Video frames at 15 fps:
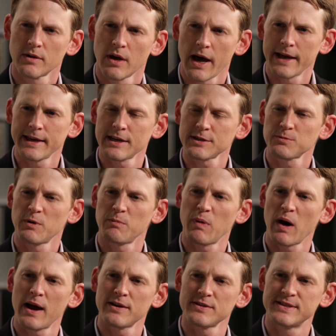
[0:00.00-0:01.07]
I guess when
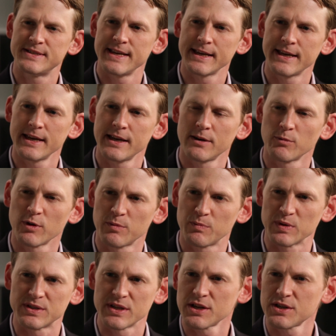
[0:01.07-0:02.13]
buyers dig in with
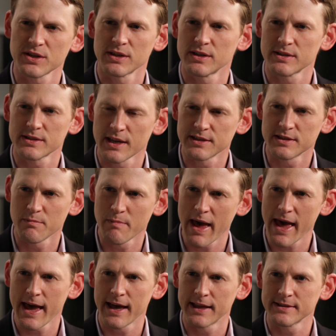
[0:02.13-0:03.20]
positions and
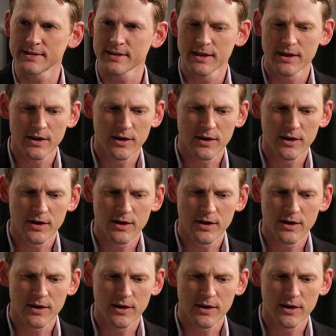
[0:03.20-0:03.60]
demands,